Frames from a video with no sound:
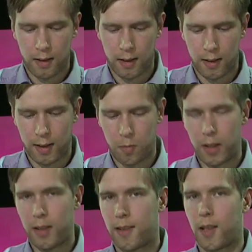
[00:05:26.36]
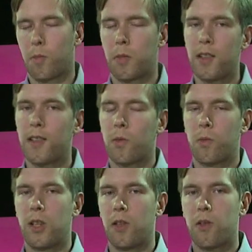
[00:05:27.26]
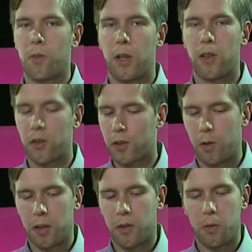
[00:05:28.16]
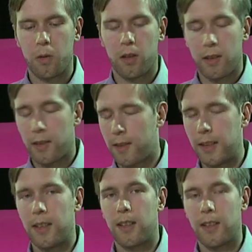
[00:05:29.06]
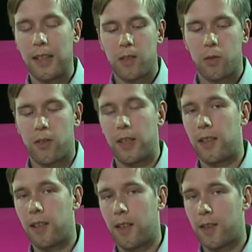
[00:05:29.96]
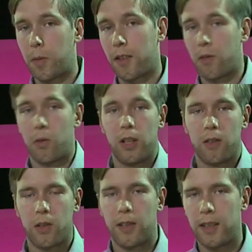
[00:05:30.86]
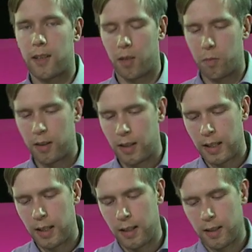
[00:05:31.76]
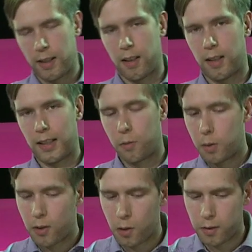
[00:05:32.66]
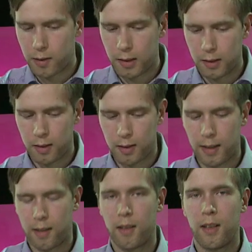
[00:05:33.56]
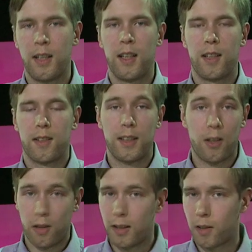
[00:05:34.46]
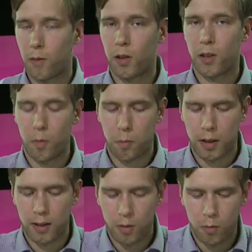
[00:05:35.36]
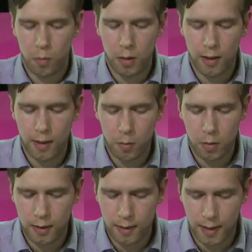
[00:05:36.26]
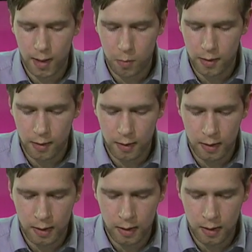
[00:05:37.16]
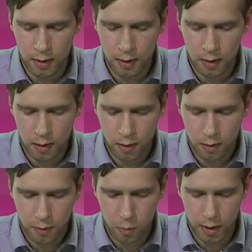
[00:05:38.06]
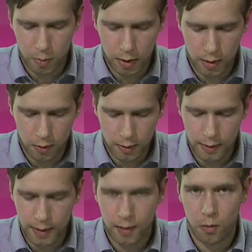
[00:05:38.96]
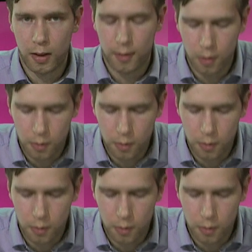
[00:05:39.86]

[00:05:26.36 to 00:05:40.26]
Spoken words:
In many examples we're not going to see the interest expense or the interest income, and if we don't, then the earnings for the company would be EBIT times 1 minus the tax rate.